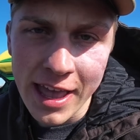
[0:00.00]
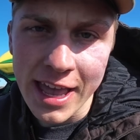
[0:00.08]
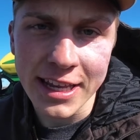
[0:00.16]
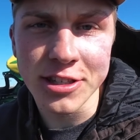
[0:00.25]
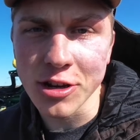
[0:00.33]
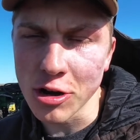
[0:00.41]

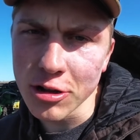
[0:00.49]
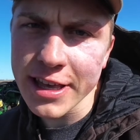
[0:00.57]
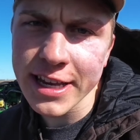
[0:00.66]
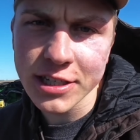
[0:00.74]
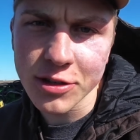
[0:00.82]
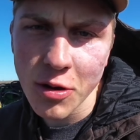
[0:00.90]
It's the
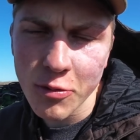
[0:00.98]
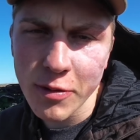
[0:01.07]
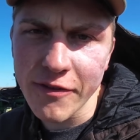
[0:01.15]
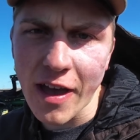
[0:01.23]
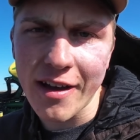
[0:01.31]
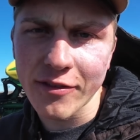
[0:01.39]
earliest
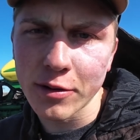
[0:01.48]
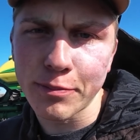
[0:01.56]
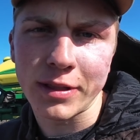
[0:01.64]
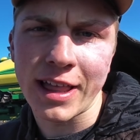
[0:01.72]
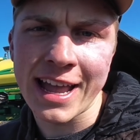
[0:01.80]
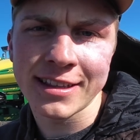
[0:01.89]
we've ever
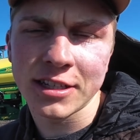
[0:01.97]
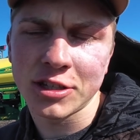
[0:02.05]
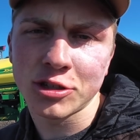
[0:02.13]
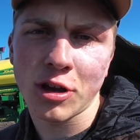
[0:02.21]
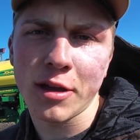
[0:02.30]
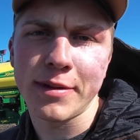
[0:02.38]
planted
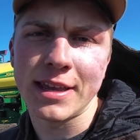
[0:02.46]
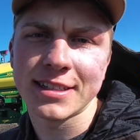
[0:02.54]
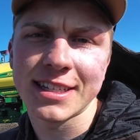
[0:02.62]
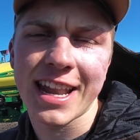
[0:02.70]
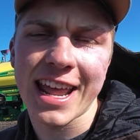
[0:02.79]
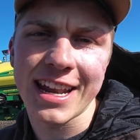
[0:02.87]

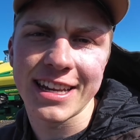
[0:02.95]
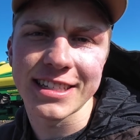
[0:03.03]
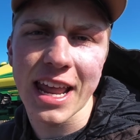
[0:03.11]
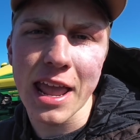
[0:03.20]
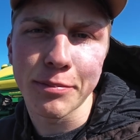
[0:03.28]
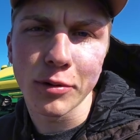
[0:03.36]
soybeans. Today it is
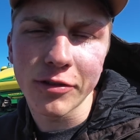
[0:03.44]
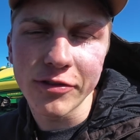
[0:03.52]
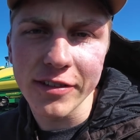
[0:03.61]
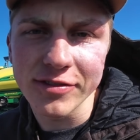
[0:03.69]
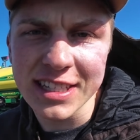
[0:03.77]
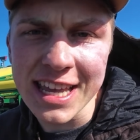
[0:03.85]
April
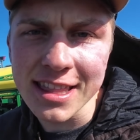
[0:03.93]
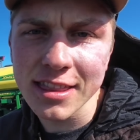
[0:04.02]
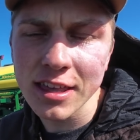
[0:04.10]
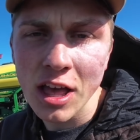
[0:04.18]
15th.